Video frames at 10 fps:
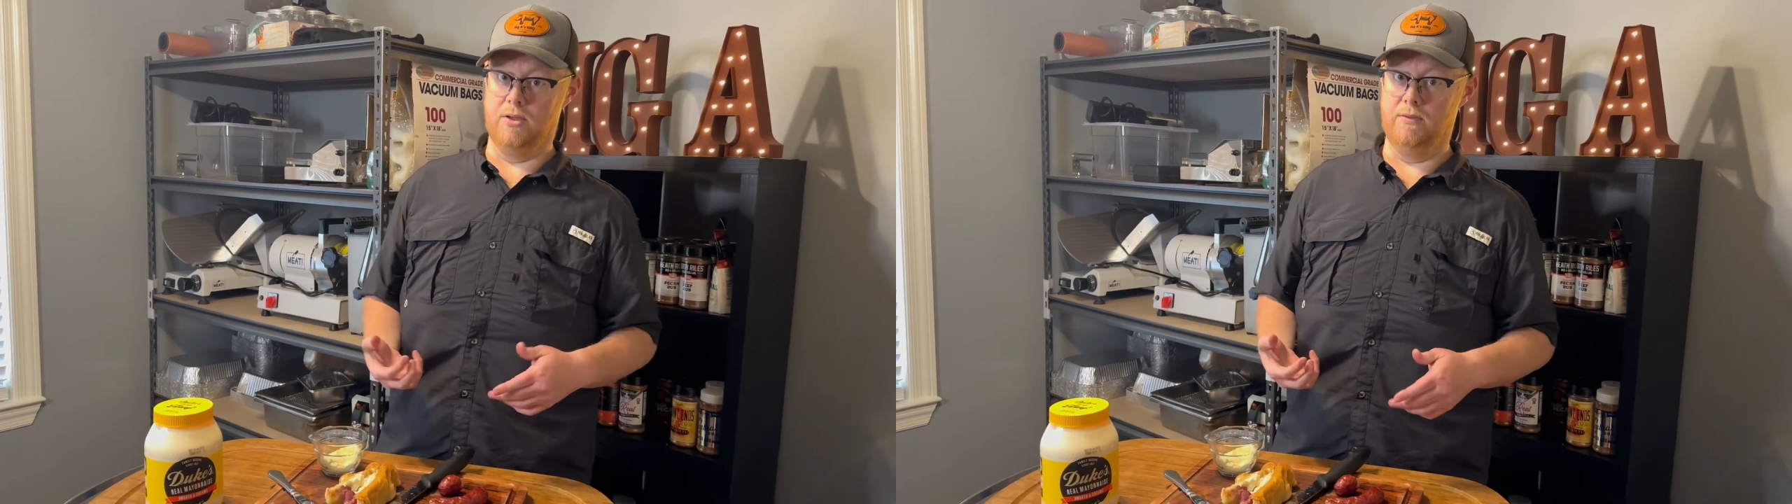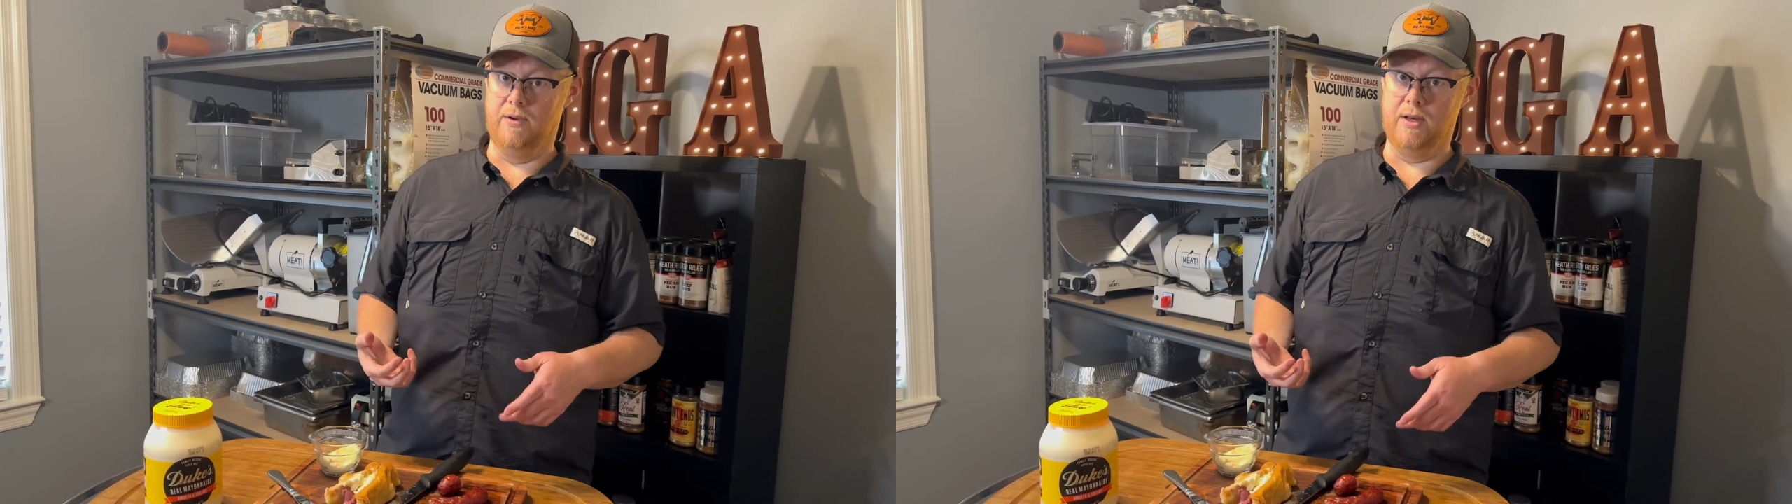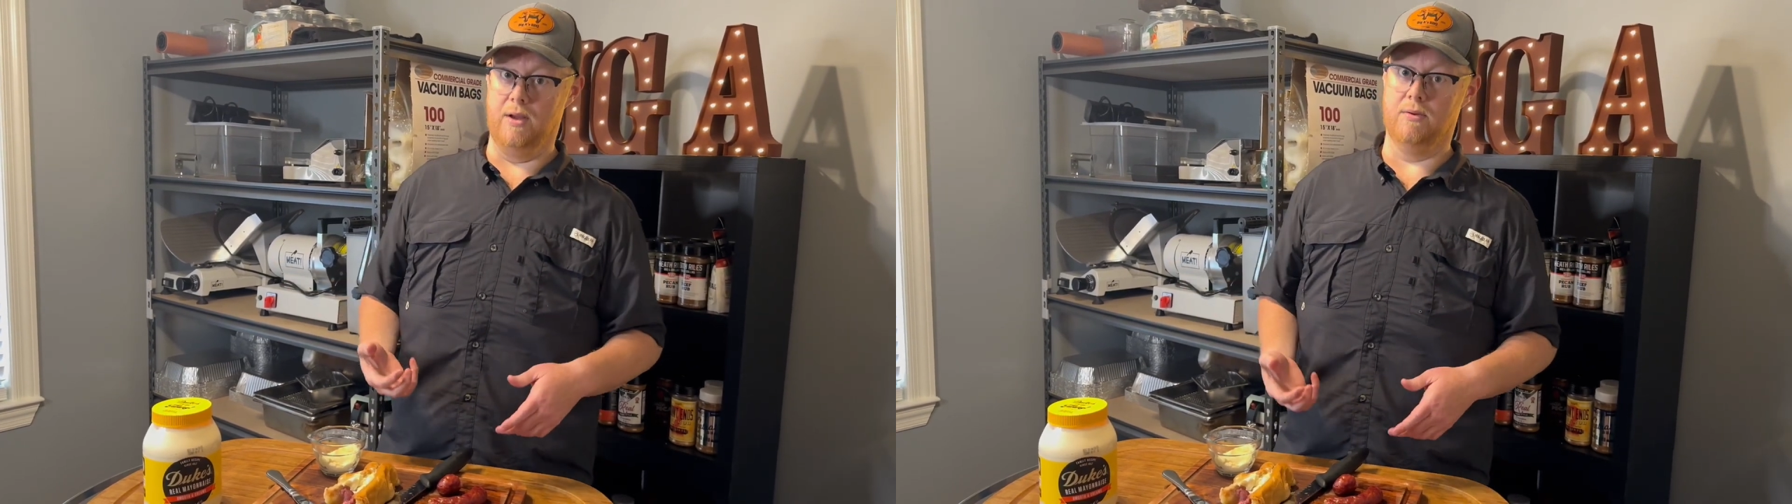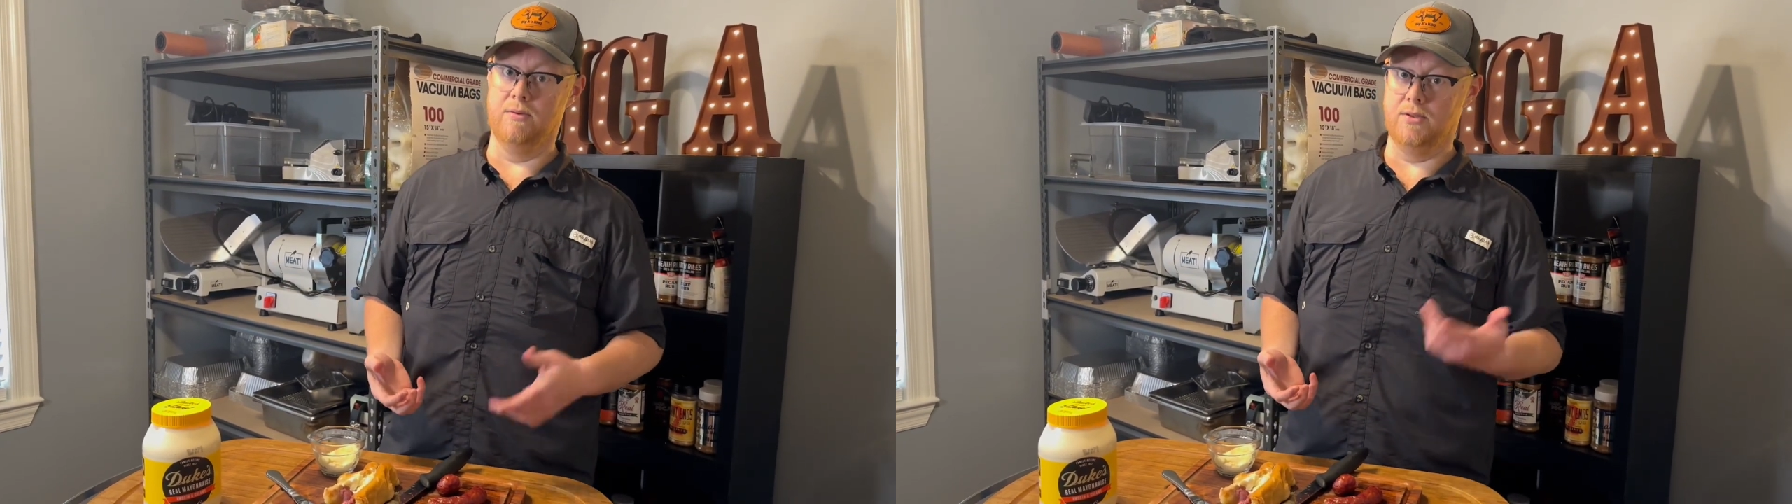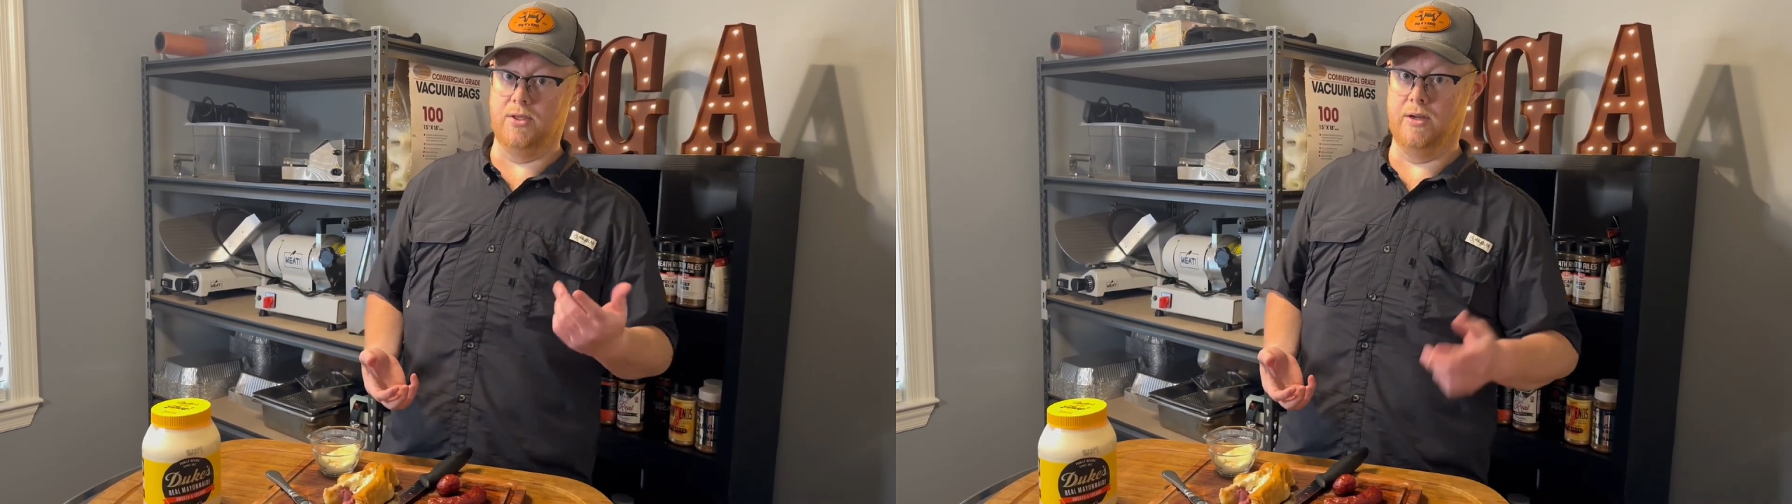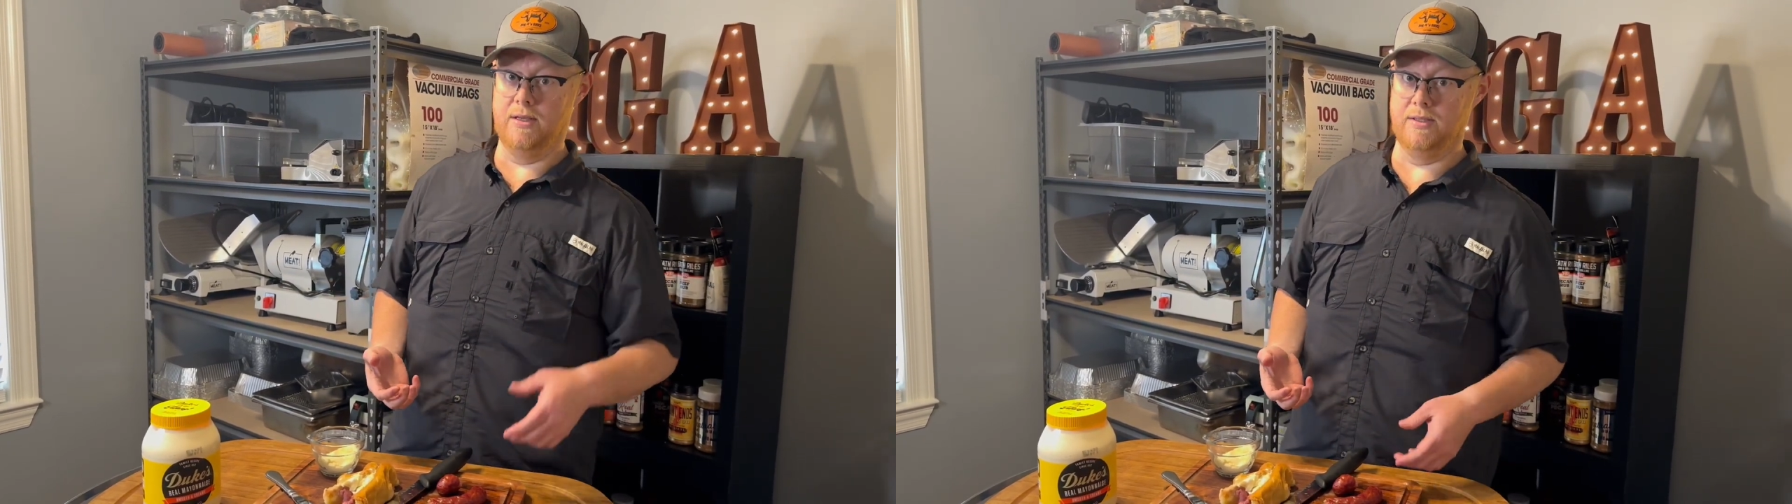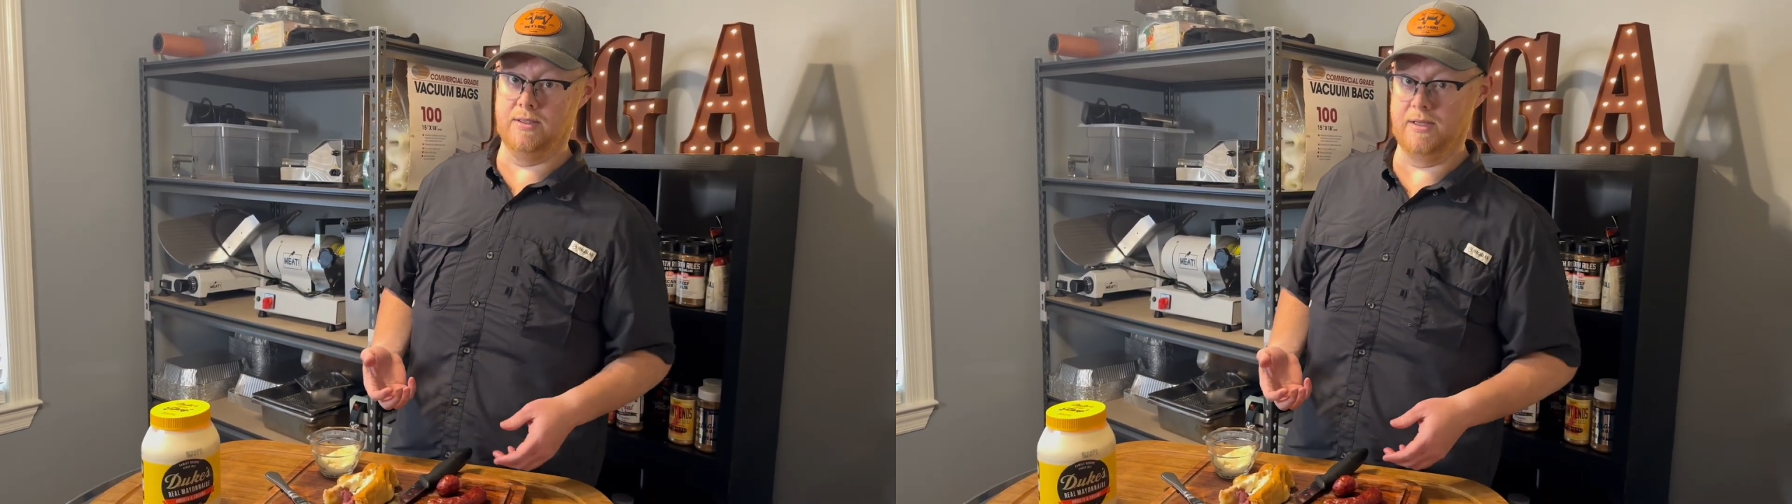a new video. See you guys next